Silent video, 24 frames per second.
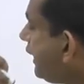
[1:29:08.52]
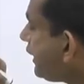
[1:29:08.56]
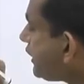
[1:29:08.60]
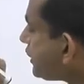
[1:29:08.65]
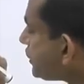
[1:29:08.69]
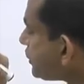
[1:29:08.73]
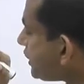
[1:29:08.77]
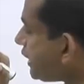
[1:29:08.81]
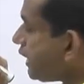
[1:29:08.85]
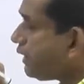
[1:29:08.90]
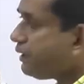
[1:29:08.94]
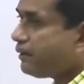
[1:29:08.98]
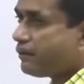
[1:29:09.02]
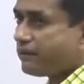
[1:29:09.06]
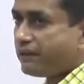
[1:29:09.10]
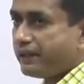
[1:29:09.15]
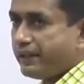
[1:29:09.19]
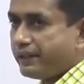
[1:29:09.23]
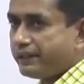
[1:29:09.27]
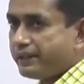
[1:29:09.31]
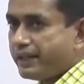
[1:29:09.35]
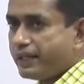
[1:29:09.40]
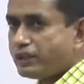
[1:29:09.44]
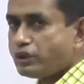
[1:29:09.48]
exchange
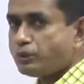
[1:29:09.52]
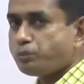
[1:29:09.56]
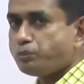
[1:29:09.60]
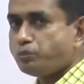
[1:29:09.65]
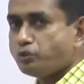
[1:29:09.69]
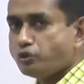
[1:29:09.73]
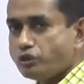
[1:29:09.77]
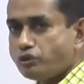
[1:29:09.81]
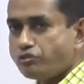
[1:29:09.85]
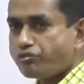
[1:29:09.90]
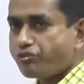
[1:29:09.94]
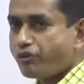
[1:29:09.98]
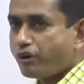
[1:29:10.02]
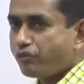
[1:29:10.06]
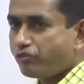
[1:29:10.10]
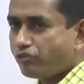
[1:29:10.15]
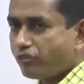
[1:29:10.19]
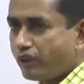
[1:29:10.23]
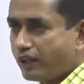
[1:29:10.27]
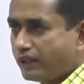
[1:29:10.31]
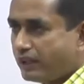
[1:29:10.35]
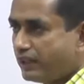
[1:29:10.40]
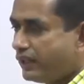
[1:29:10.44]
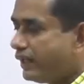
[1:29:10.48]
rate has moved from
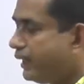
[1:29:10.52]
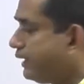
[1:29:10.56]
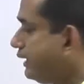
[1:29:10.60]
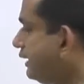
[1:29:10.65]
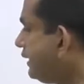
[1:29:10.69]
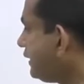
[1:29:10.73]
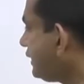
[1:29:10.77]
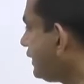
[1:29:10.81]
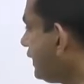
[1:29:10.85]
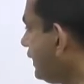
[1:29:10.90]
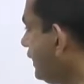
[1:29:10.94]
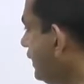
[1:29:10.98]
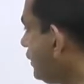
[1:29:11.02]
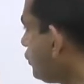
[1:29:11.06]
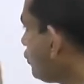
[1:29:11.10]
190